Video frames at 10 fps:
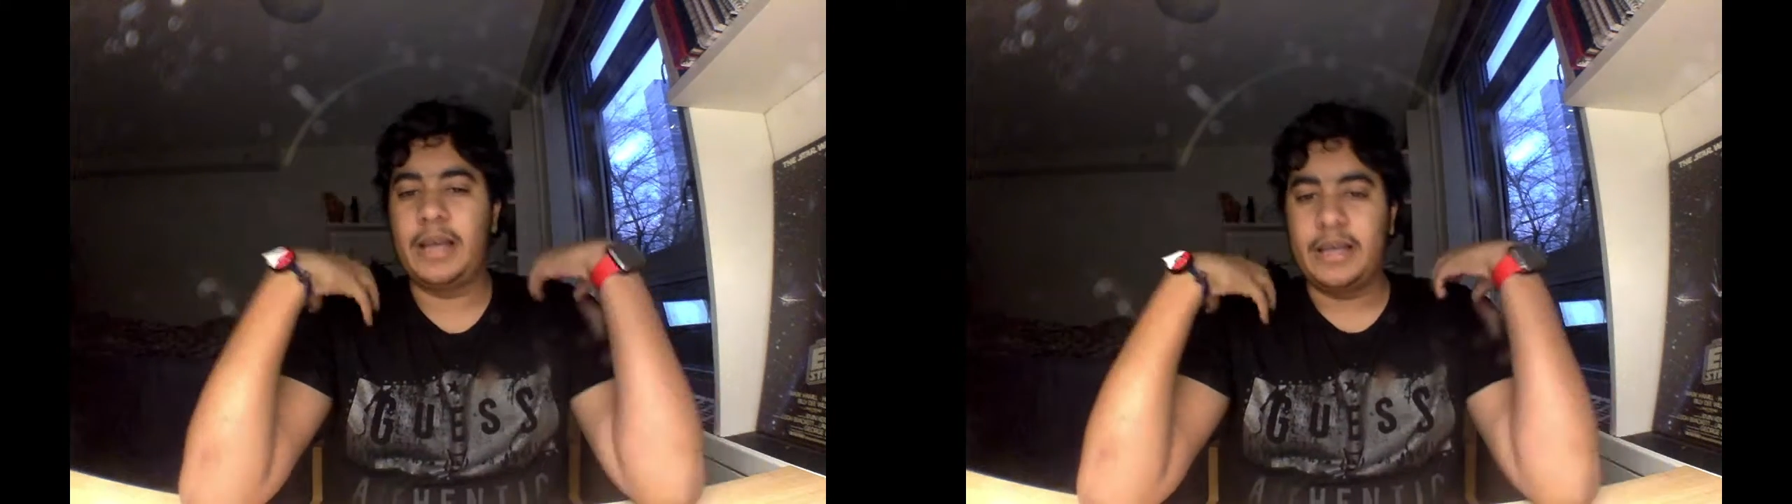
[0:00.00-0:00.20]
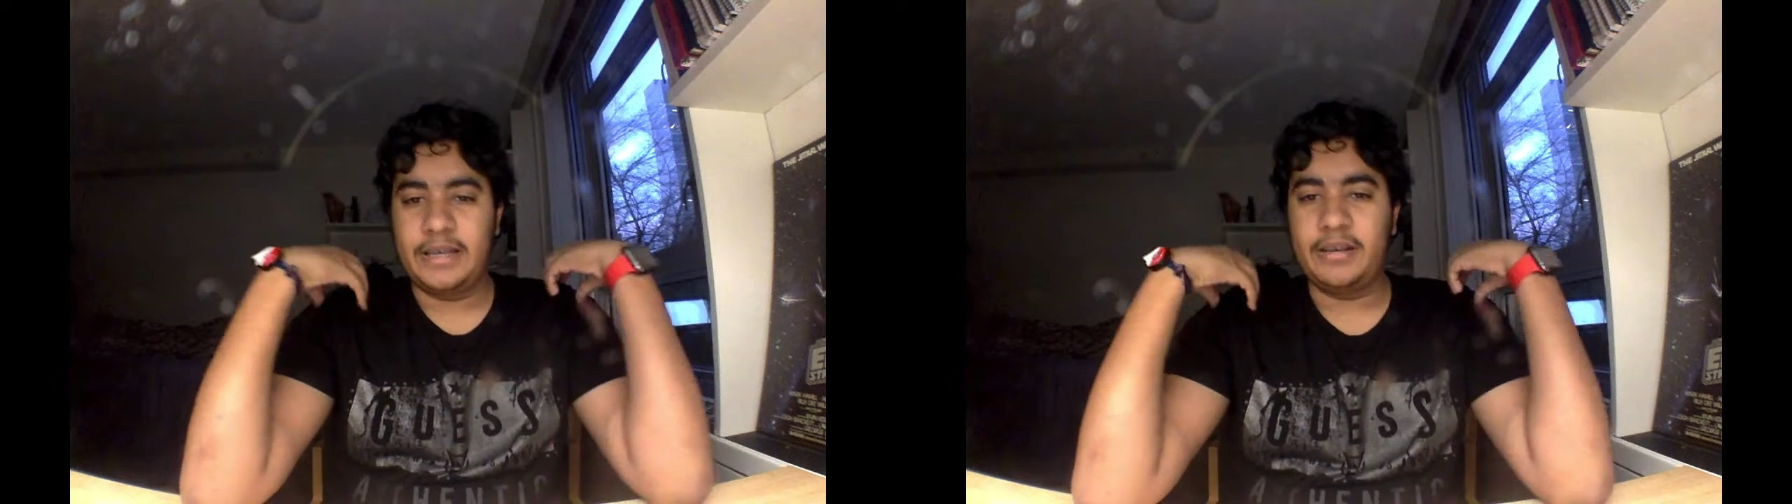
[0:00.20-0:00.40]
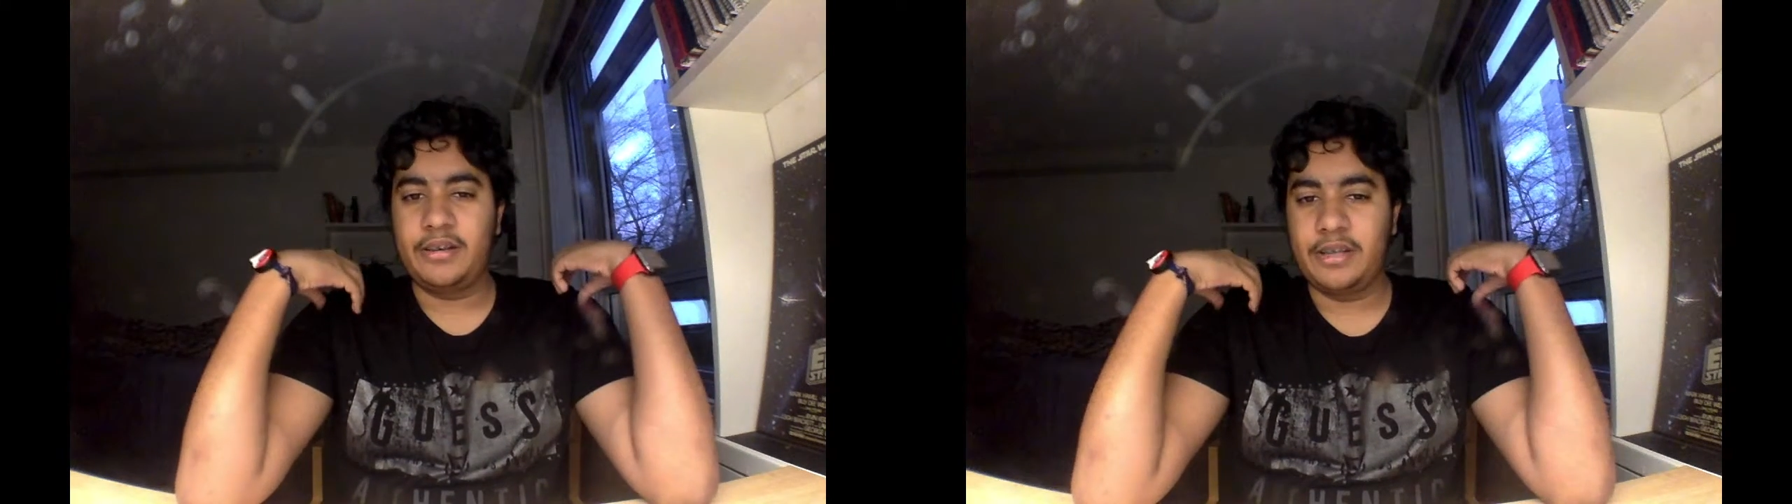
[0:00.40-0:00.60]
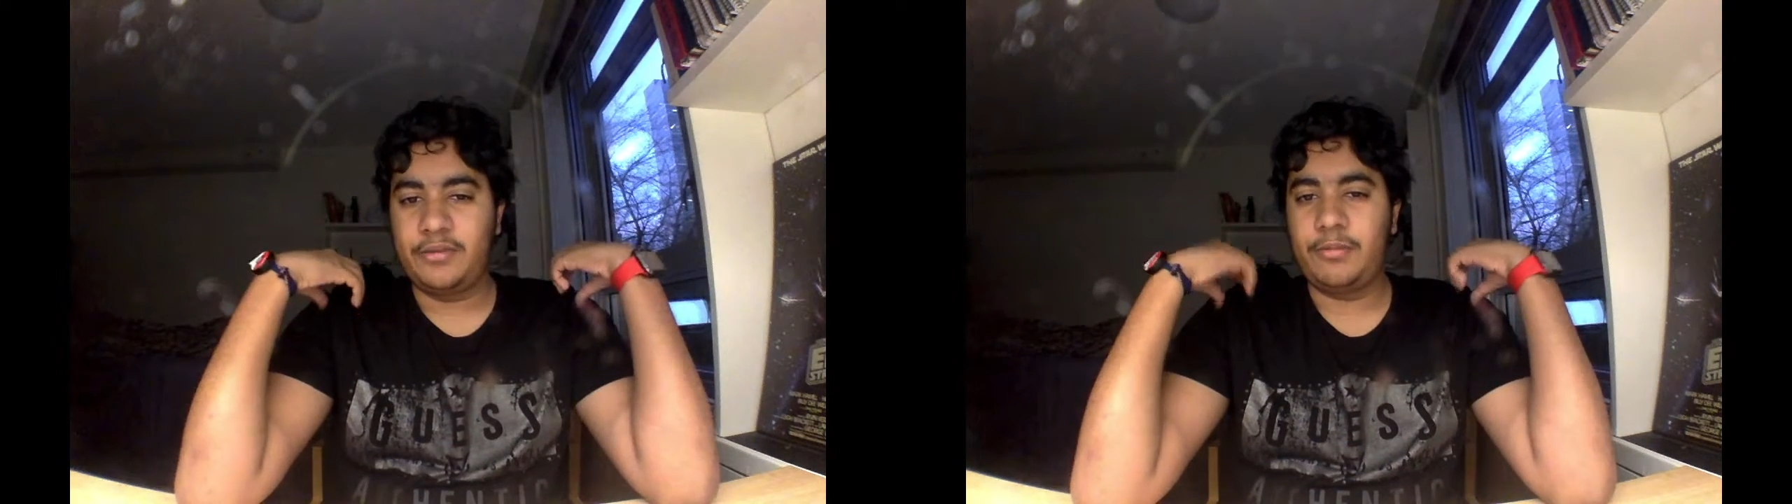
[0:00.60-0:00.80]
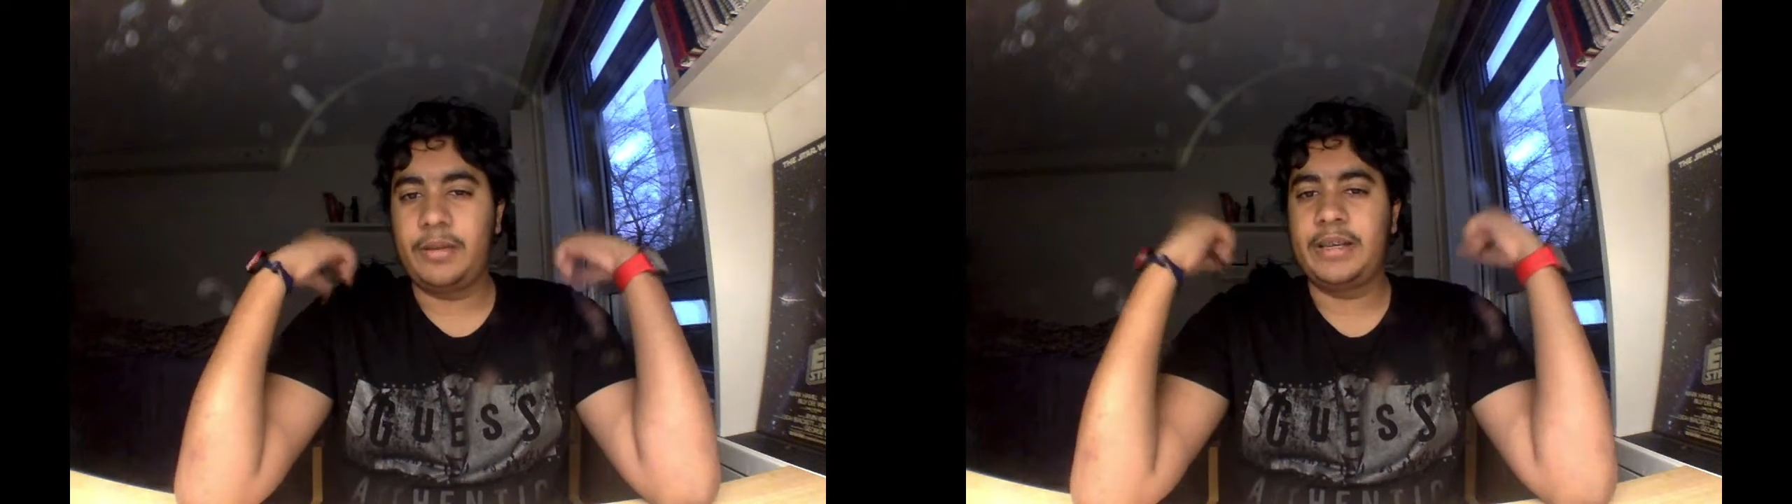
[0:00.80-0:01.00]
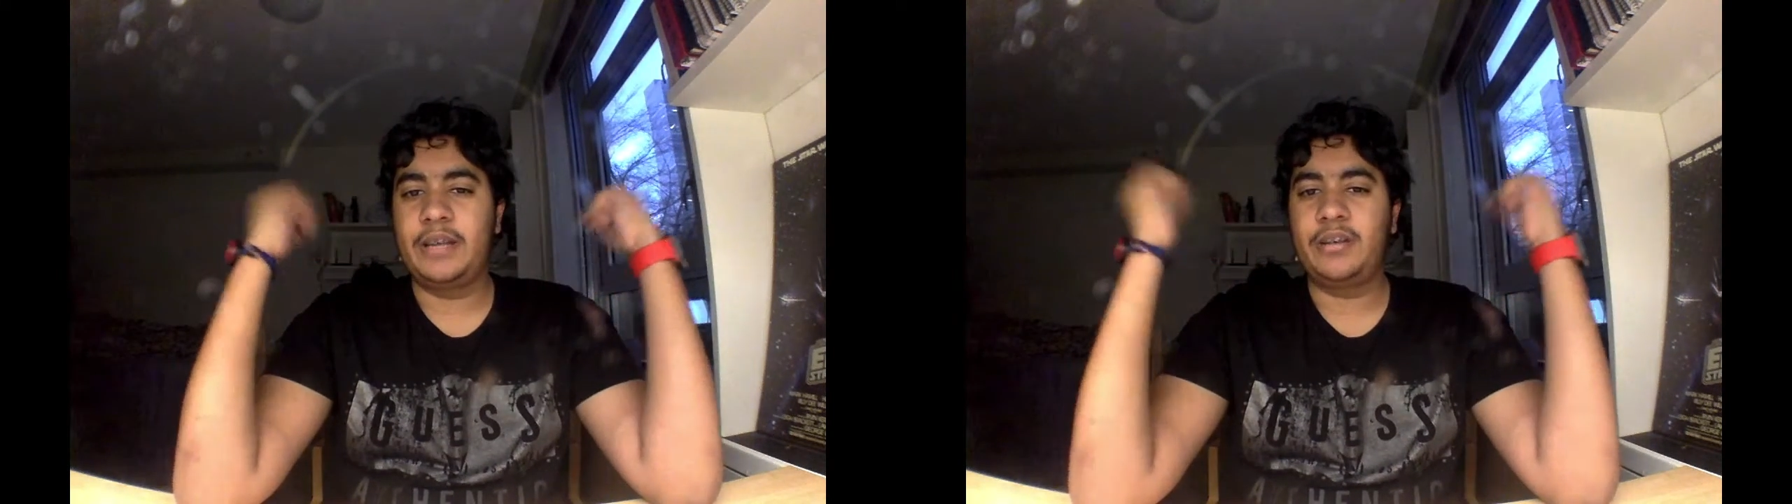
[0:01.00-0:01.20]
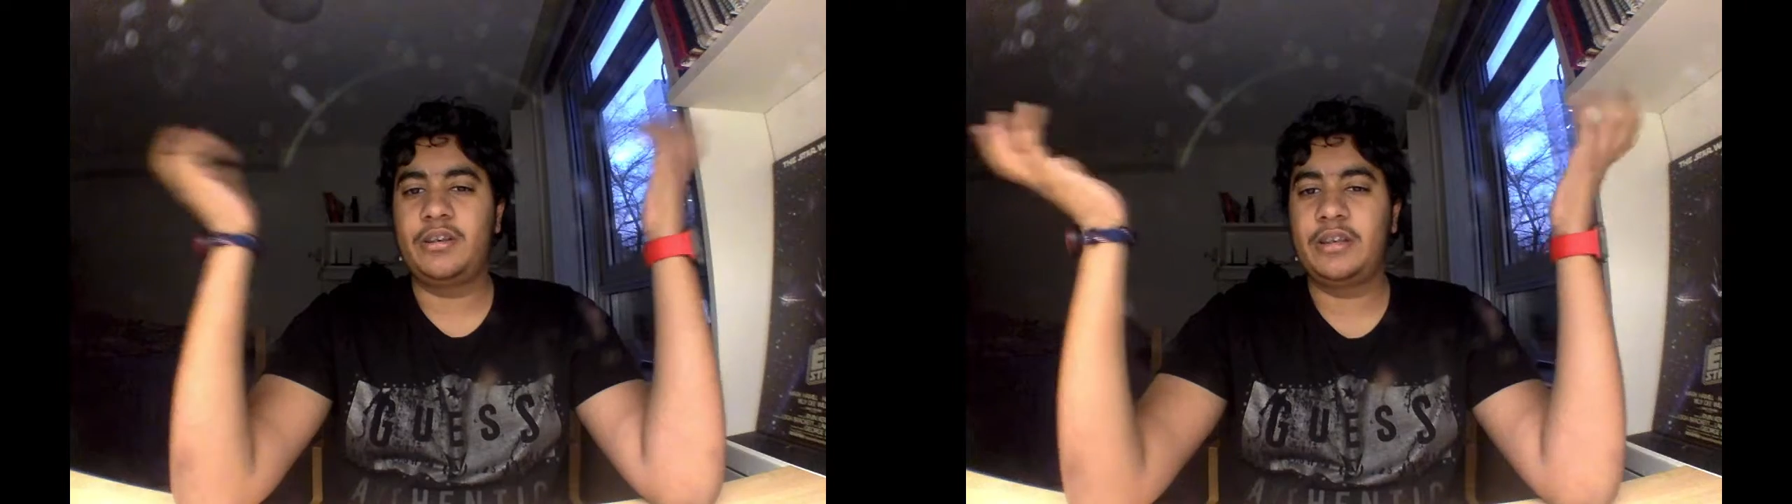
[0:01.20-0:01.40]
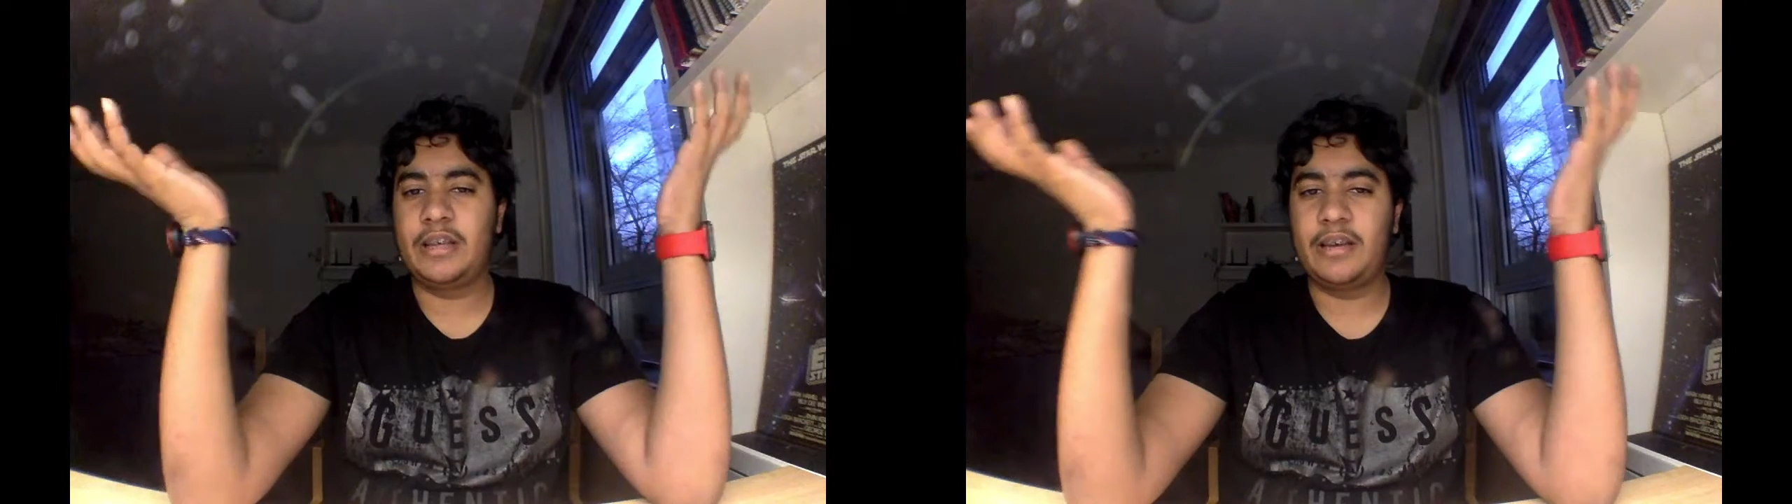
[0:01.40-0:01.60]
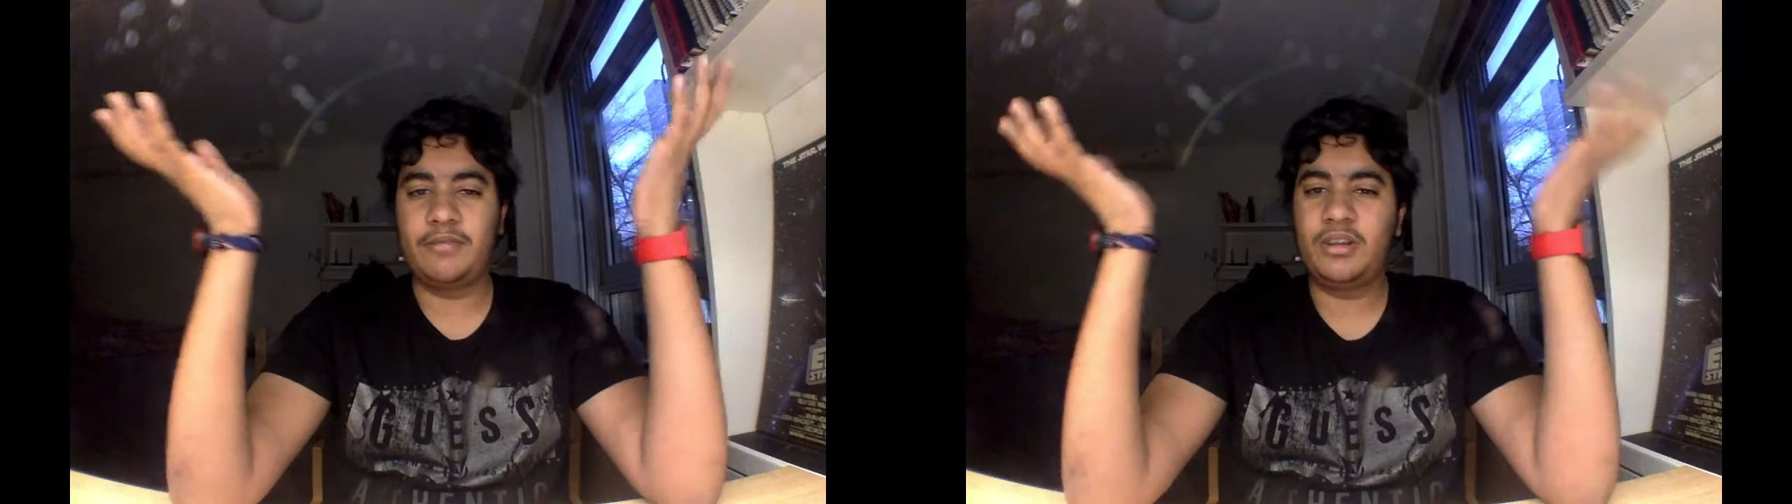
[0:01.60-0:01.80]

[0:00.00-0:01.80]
identity from identity theft.